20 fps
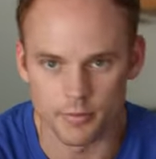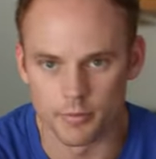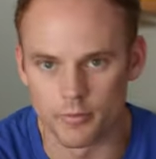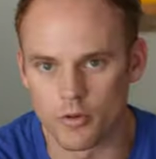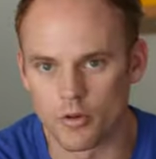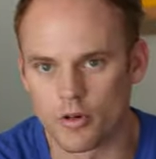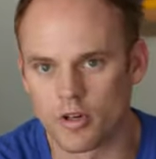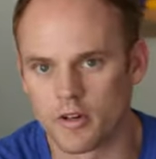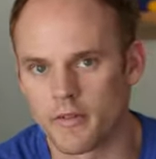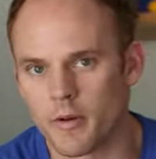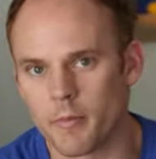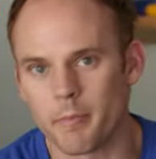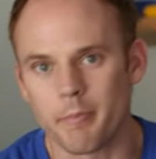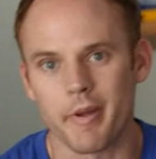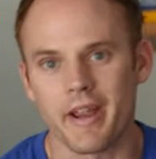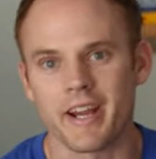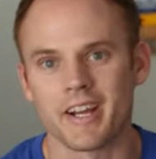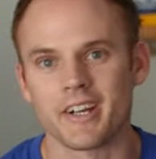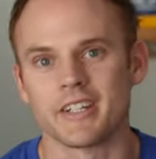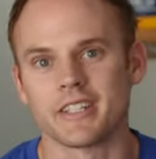to more of a
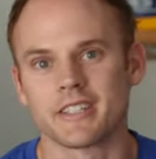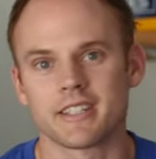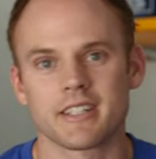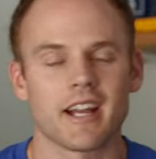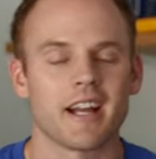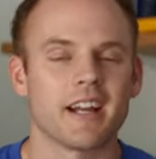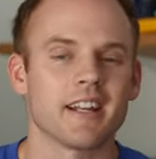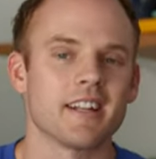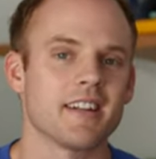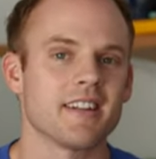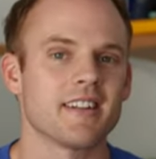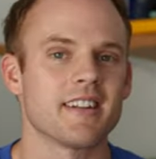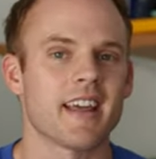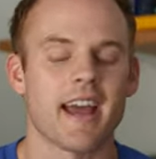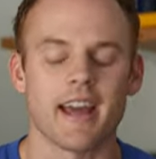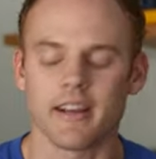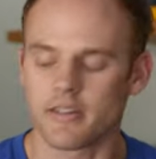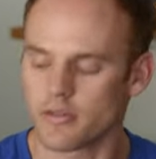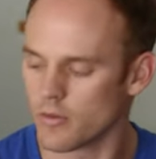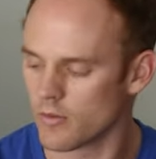parent kind of
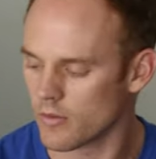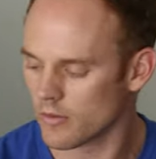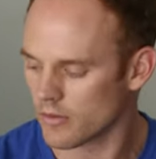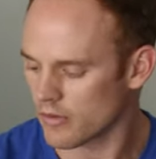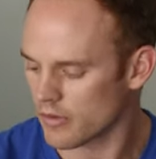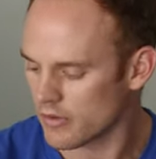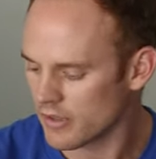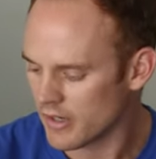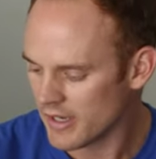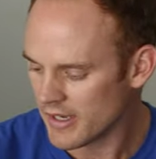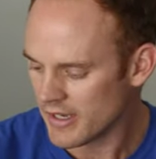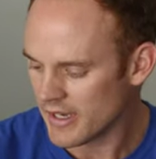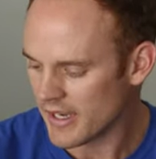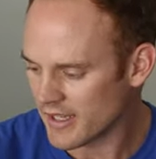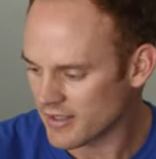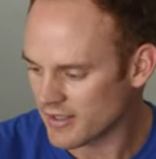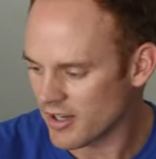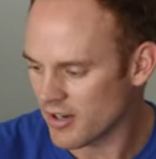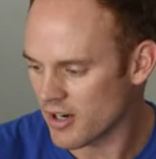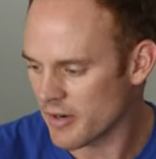dad corner
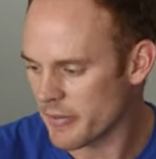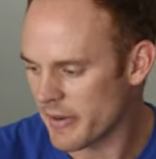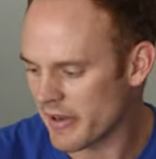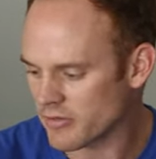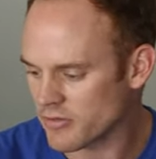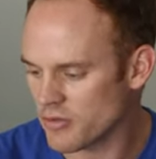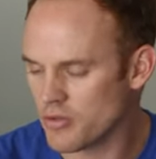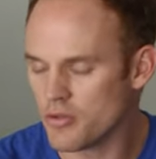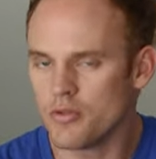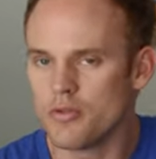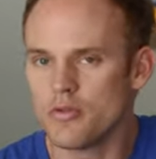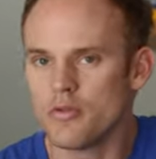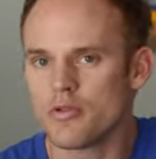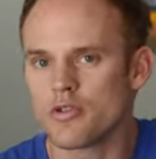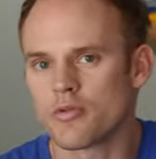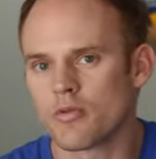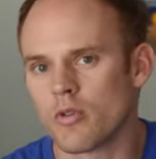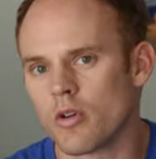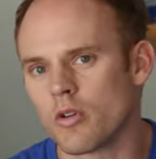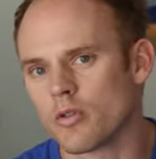and talk about two
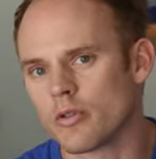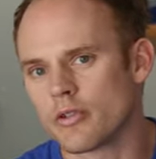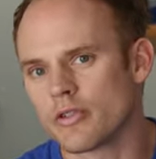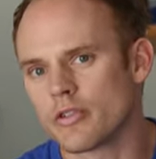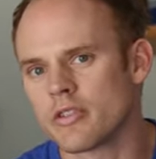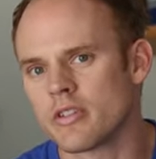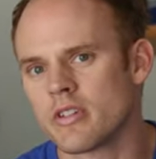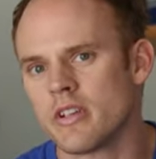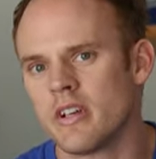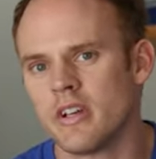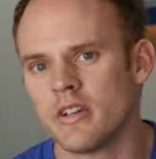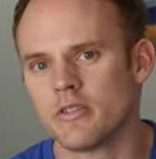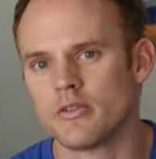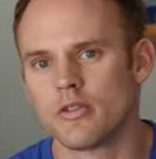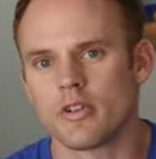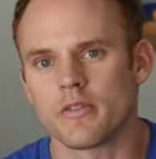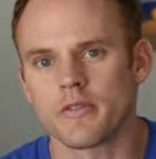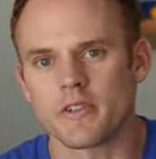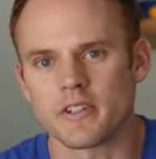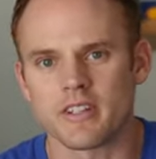strollers,
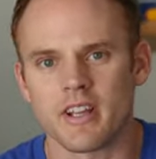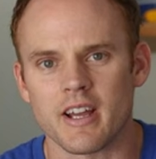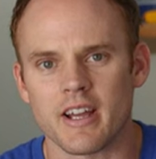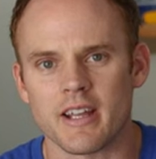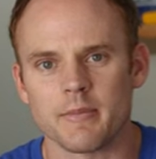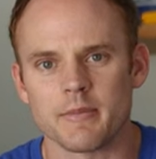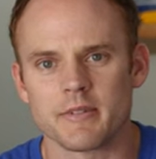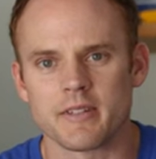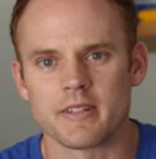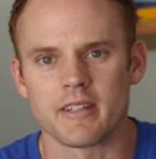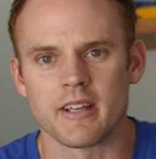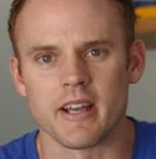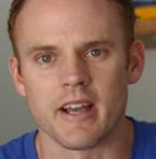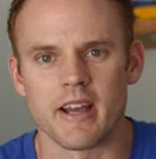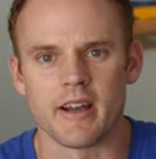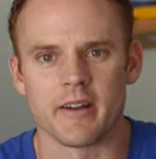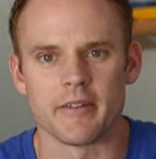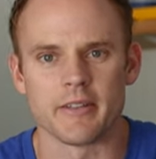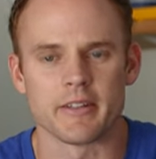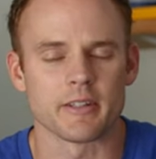two different types.
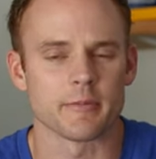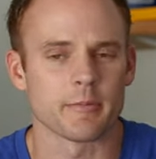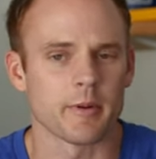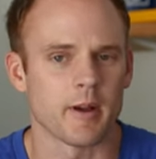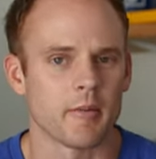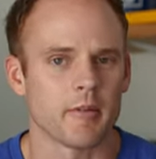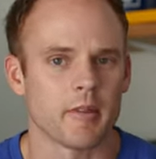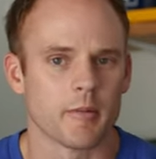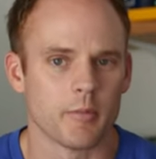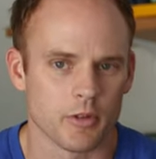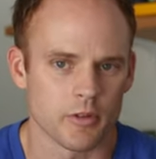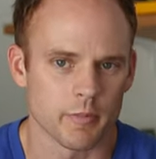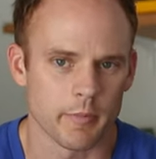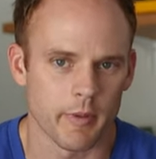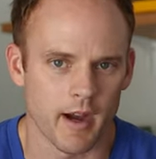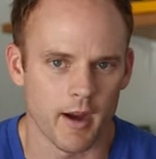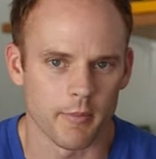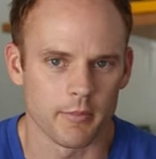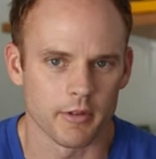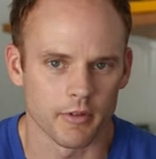Uh, these are probably the most
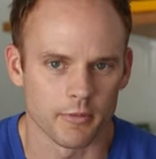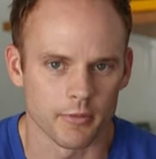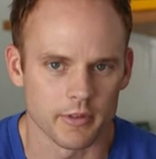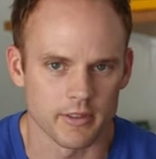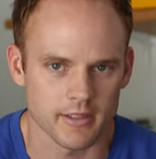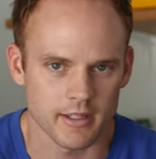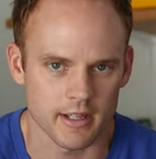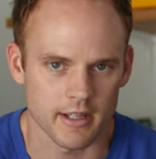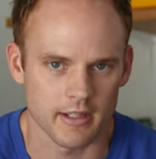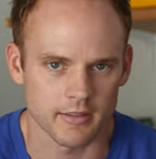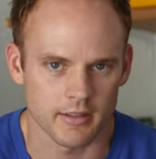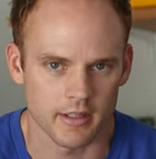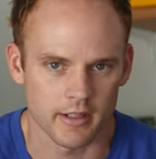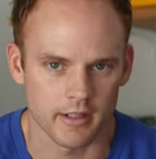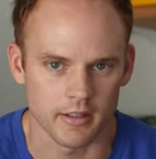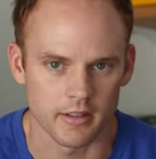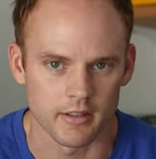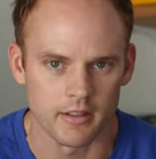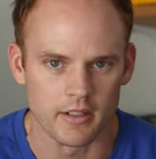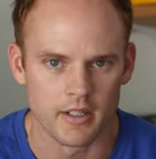popular ones out
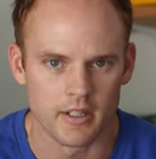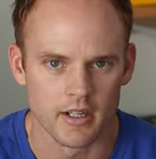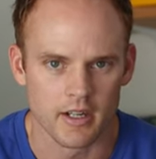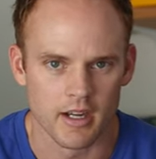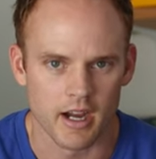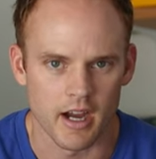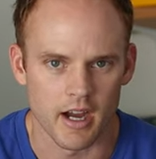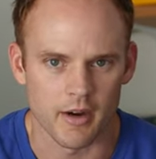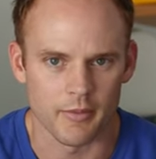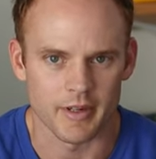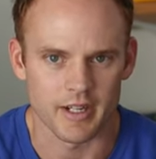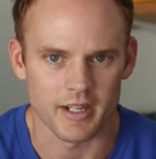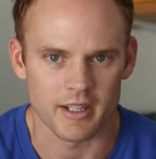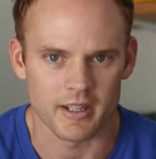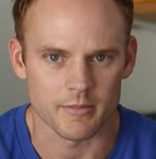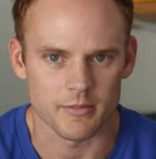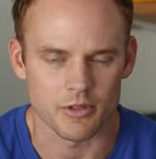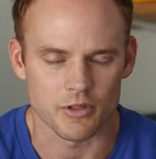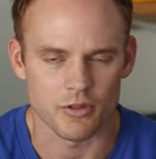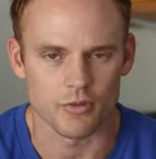there uh, when it
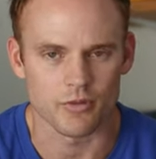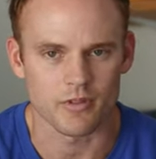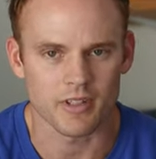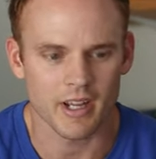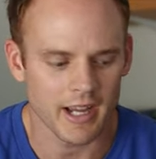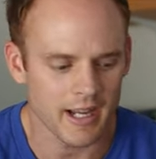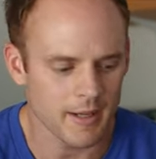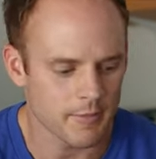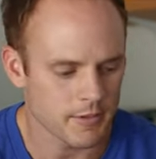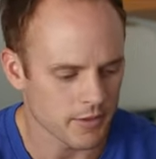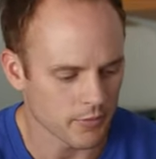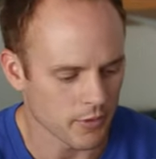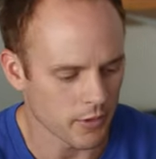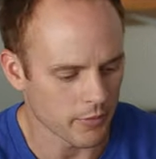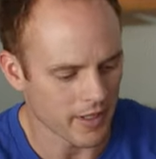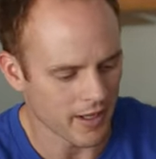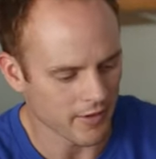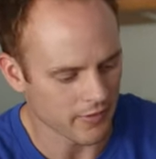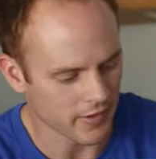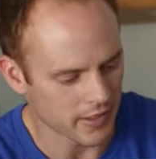comes to types and what
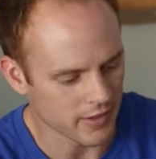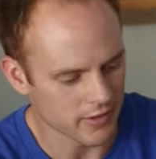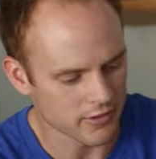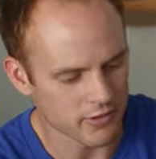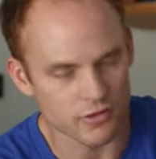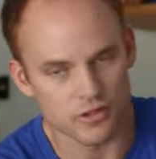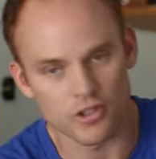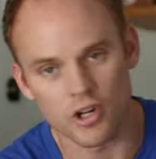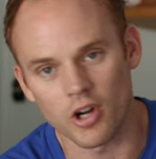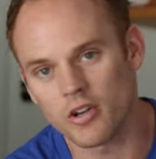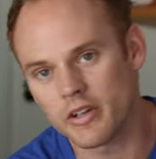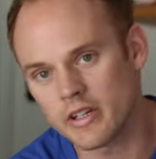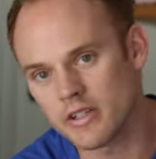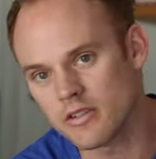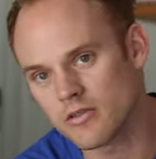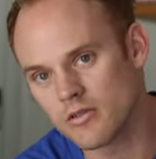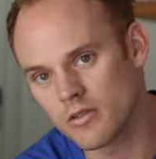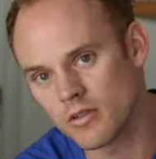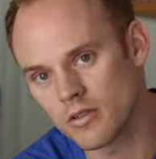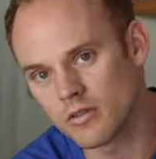we have here is a
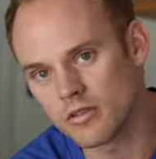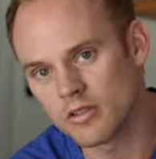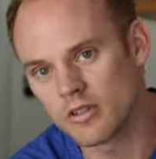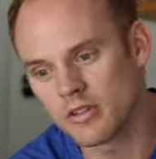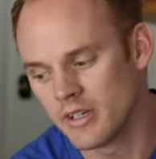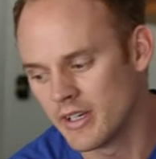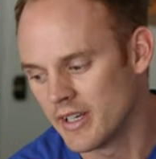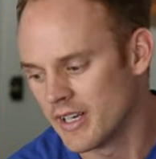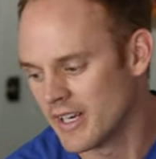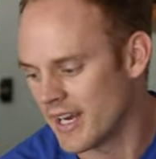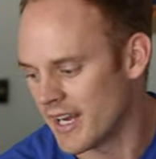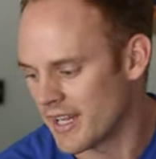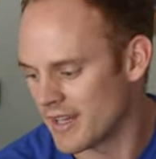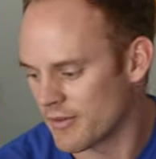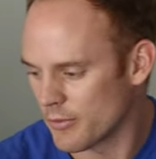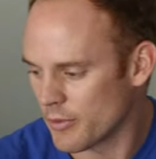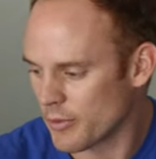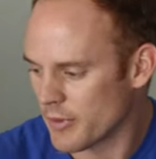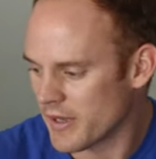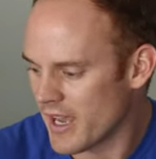jogging stroller and
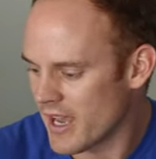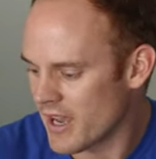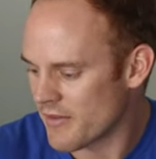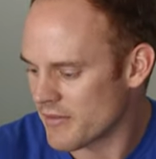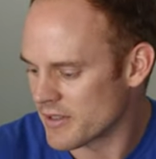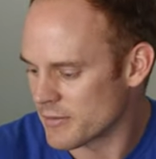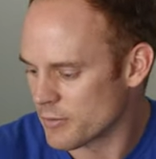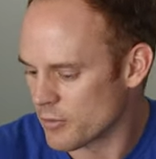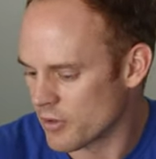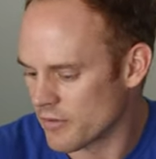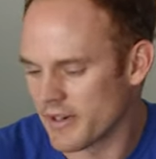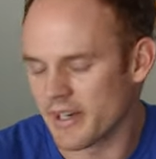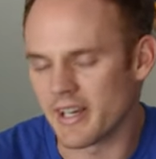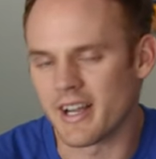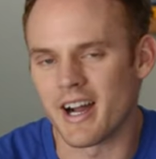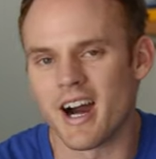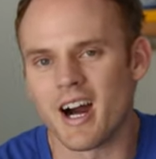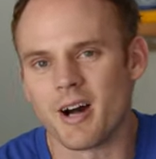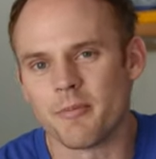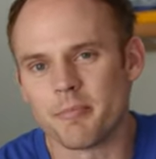then what we have is more of a
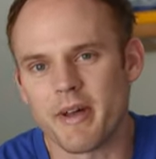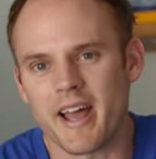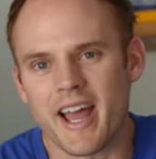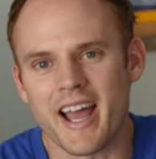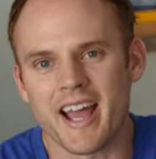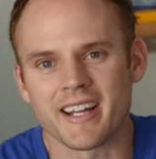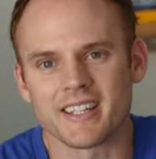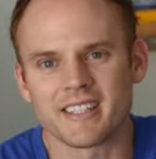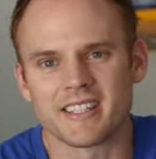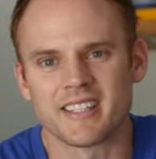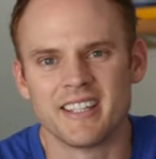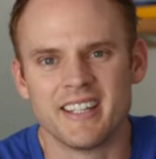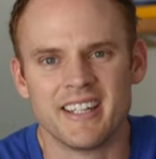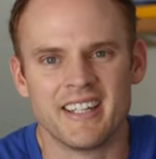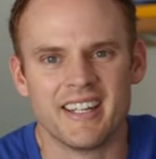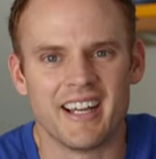compact